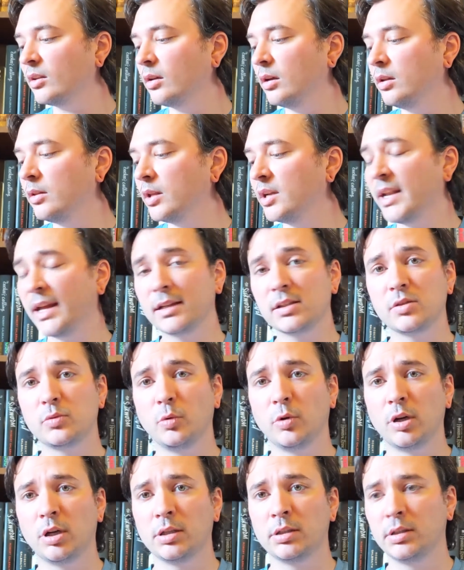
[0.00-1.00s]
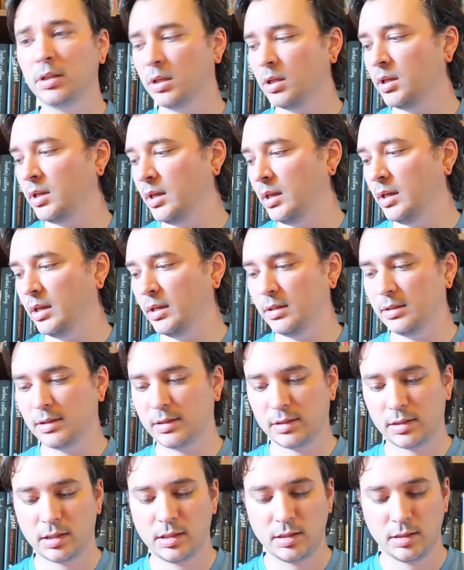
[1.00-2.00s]
The next one
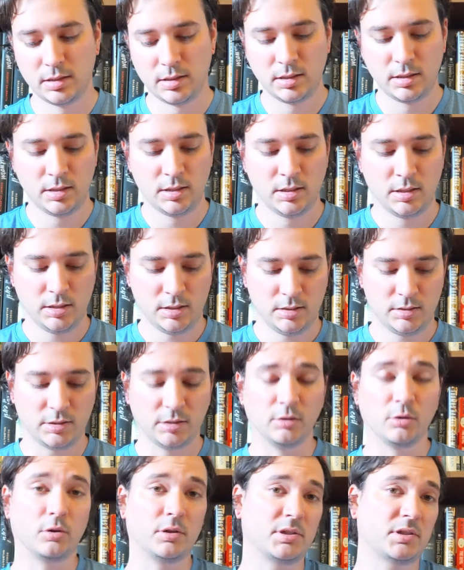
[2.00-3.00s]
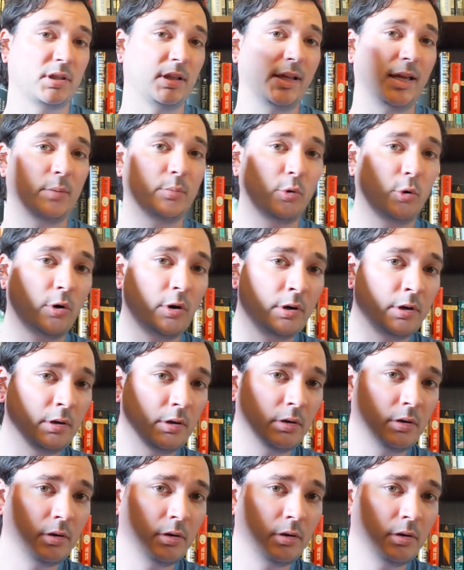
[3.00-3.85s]
is Dolores Claiborne.